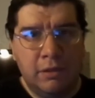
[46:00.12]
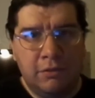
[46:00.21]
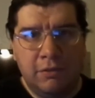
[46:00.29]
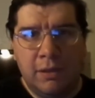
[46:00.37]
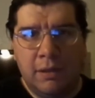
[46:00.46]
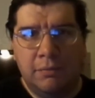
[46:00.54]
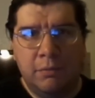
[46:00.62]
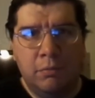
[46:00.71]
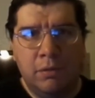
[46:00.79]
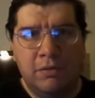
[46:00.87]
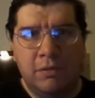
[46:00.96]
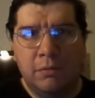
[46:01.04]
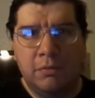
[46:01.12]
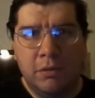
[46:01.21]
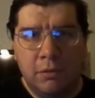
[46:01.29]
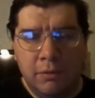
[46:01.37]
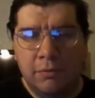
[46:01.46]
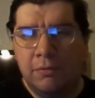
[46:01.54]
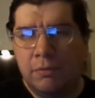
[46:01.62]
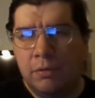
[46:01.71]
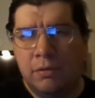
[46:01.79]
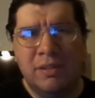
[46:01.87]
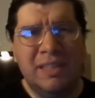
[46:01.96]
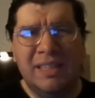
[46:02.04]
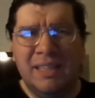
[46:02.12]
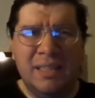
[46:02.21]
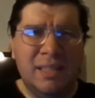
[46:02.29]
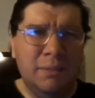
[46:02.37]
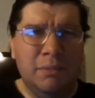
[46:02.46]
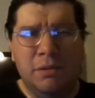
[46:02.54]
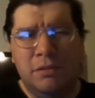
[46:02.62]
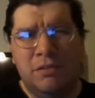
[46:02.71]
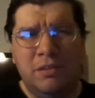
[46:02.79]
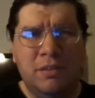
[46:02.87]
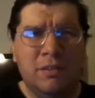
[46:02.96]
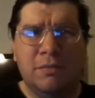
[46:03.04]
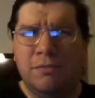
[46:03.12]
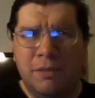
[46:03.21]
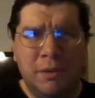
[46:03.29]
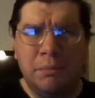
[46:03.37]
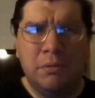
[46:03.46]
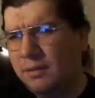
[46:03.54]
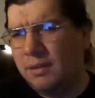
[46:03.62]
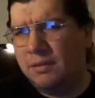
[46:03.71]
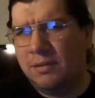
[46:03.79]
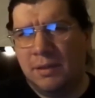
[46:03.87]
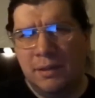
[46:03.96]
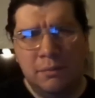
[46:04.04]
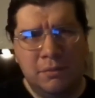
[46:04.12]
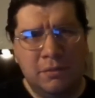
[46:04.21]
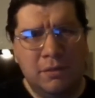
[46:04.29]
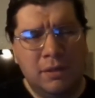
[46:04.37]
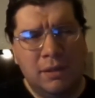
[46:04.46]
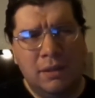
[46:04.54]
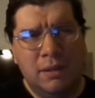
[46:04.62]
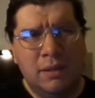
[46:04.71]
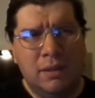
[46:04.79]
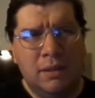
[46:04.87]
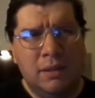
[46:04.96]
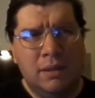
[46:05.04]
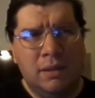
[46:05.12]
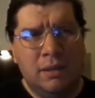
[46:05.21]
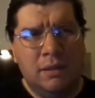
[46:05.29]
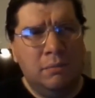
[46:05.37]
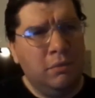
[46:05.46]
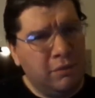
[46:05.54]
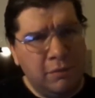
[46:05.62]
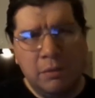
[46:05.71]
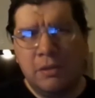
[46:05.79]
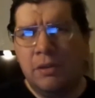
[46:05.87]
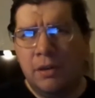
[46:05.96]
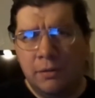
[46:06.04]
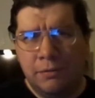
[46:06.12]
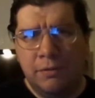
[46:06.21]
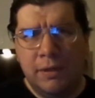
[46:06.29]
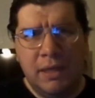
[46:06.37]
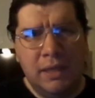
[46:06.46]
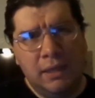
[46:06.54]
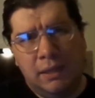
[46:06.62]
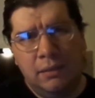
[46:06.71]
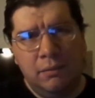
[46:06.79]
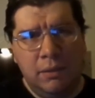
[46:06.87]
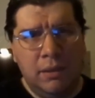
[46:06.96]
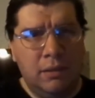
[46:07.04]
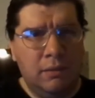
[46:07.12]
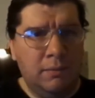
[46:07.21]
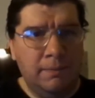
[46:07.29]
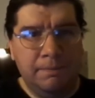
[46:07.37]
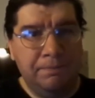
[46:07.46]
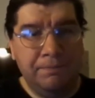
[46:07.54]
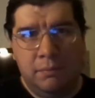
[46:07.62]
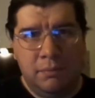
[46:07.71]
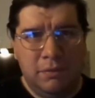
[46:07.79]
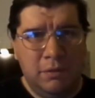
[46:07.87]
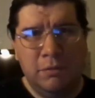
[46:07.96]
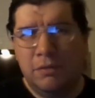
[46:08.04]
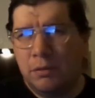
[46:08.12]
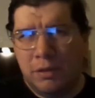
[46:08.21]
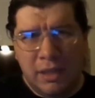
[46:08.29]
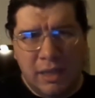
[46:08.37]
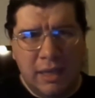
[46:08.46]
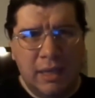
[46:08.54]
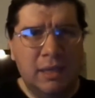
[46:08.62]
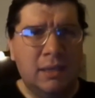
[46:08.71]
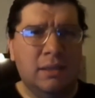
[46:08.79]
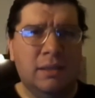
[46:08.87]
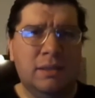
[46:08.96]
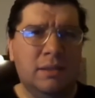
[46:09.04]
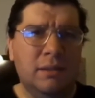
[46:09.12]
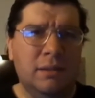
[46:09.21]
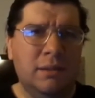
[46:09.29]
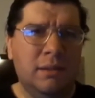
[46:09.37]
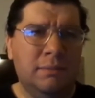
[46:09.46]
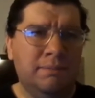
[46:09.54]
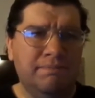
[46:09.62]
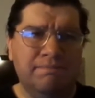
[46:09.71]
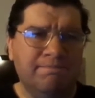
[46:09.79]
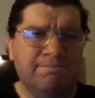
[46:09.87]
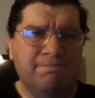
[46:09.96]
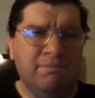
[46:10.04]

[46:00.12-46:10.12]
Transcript: a great job for what she was going for, even though she does fumble at times. Melissa McCarthy, well, um, she was okay. Um,